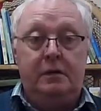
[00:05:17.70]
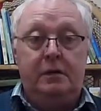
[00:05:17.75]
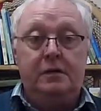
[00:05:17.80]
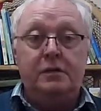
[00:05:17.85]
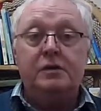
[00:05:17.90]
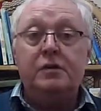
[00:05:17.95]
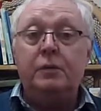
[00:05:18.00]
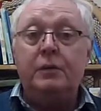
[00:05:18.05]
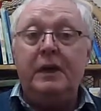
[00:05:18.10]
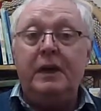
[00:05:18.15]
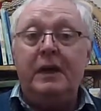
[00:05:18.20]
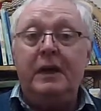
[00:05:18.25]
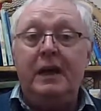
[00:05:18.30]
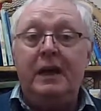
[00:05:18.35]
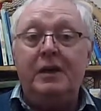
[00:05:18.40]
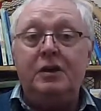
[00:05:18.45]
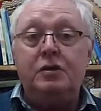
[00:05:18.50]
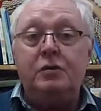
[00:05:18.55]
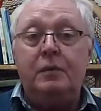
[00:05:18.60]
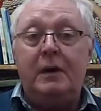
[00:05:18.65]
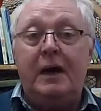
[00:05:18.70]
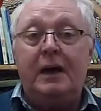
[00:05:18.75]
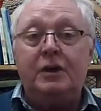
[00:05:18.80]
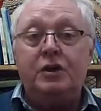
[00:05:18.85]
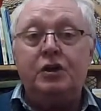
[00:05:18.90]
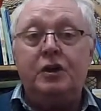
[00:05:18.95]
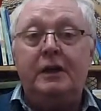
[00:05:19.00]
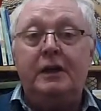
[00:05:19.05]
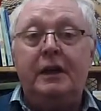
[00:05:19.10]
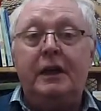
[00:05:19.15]
So we need to
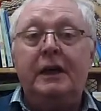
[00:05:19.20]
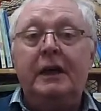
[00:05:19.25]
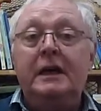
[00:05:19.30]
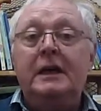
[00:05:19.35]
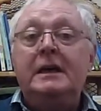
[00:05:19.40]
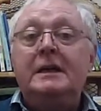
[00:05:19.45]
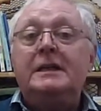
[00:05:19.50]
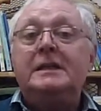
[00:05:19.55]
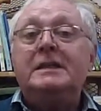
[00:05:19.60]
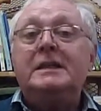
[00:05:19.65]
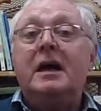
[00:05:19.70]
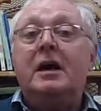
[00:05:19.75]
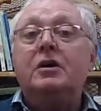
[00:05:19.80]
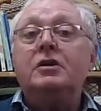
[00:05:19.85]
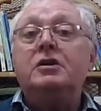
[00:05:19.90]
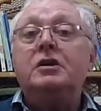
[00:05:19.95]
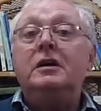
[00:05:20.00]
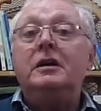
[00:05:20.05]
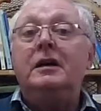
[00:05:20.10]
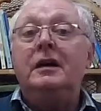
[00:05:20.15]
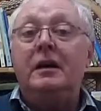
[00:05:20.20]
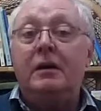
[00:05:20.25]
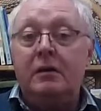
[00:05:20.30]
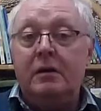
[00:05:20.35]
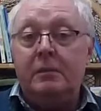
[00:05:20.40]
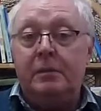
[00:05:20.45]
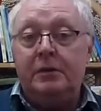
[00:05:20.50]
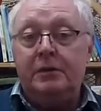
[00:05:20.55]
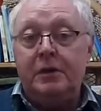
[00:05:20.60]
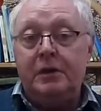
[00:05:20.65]
actually start to learn
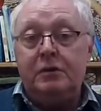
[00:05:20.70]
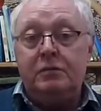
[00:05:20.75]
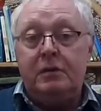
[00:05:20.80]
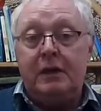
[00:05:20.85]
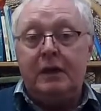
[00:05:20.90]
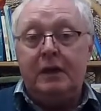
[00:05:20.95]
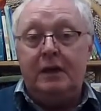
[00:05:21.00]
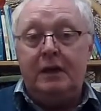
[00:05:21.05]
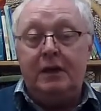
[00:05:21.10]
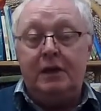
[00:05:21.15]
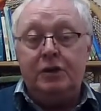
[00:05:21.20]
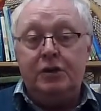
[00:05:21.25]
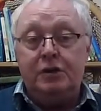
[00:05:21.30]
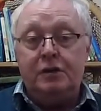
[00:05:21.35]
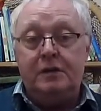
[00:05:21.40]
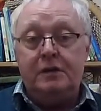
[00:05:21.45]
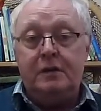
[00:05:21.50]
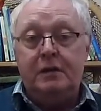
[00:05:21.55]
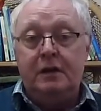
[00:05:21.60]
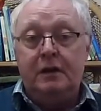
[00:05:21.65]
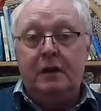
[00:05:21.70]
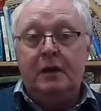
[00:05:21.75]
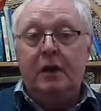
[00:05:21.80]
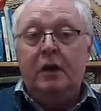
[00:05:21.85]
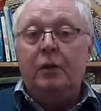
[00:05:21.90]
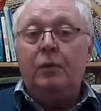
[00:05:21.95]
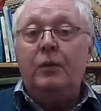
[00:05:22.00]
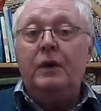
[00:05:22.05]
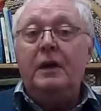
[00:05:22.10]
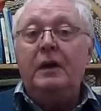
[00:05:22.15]
about these regulations.
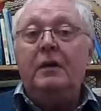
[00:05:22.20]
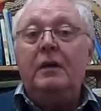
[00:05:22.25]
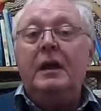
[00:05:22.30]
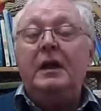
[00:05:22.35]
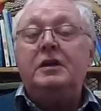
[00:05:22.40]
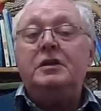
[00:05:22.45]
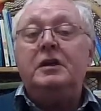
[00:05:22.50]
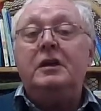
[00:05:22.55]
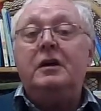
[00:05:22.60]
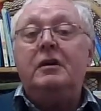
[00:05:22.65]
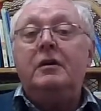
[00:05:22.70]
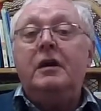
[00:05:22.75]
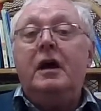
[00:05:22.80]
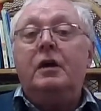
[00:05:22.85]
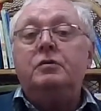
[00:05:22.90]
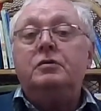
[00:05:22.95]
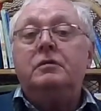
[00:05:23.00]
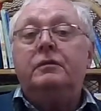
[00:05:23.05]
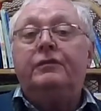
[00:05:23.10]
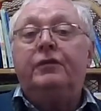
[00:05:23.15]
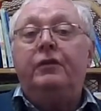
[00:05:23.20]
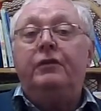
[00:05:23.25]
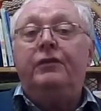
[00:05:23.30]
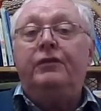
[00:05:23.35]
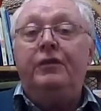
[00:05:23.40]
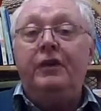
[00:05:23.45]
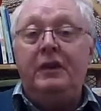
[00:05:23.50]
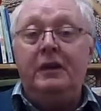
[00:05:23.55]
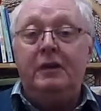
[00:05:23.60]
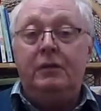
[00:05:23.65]
We need to learn how to
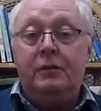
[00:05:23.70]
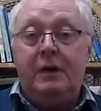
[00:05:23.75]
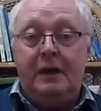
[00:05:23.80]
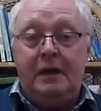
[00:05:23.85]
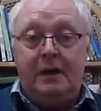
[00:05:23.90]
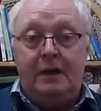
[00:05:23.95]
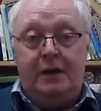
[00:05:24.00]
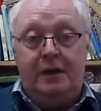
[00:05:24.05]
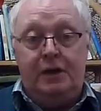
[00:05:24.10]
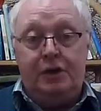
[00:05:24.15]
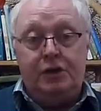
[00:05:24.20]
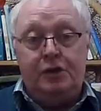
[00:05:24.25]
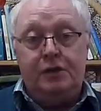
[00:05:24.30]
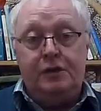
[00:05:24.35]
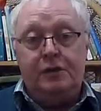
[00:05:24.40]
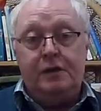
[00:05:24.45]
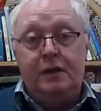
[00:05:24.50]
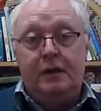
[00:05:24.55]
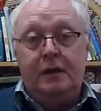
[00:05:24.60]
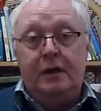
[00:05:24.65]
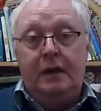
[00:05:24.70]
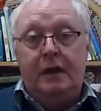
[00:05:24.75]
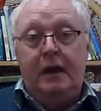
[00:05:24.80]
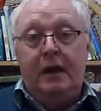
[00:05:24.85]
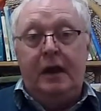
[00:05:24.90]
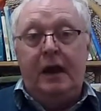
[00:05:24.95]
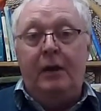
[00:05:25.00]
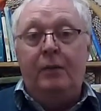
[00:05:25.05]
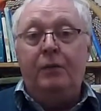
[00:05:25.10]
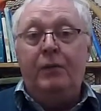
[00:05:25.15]
fulfill the regulations,
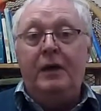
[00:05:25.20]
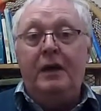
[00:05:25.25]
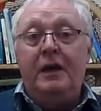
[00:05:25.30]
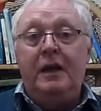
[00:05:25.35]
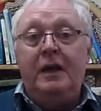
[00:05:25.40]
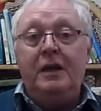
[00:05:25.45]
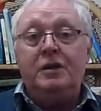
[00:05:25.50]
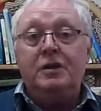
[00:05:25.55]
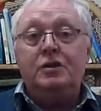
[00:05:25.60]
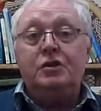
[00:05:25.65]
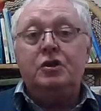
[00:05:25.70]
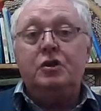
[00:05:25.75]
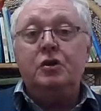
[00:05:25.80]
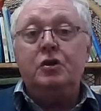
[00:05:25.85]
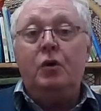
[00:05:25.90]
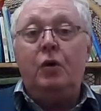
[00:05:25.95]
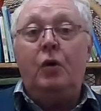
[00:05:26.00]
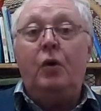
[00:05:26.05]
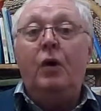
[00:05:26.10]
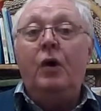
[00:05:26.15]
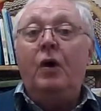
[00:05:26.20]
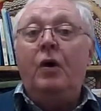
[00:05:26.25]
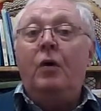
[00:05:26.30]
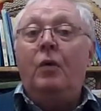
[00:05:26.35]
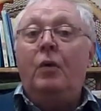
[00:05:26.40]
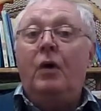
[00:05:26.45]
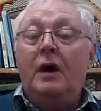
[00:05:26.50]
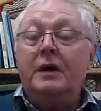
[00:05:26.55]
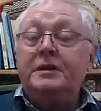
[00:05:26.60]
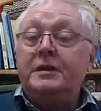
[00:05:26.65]
and we need to know
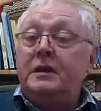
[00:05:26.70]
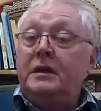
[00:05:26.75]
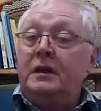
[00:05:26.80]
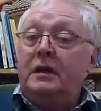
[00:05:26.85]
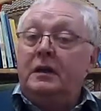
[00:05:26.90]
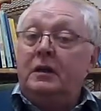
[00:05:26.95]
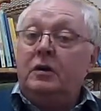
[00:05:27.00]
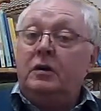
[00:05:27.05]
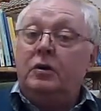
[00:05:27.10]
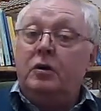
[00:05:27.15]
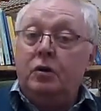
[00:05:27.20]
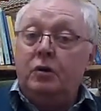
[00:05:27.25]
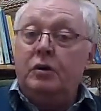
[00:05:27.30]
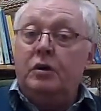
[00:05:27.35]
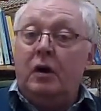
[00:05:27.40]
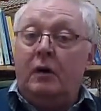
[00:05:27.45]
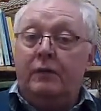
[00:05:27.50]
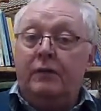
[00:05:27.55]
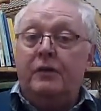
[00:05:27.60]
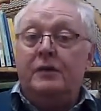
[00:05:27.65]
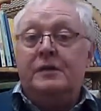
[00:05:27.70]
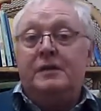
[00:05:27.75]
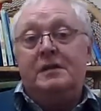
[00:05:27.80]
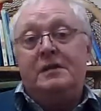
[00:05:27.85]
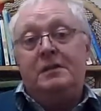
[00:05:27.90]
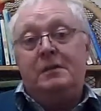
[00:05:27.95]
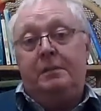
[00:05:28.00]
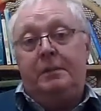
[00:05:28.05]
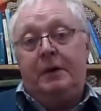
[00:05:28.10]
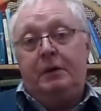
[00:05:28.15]
what good governance
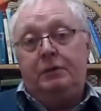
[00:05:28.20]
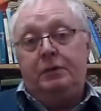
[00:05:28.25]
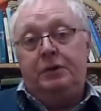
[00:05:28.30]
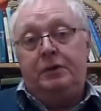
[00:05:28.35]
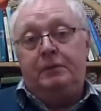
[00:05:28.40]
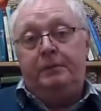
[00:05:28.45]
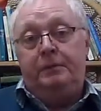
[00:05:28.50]
is about.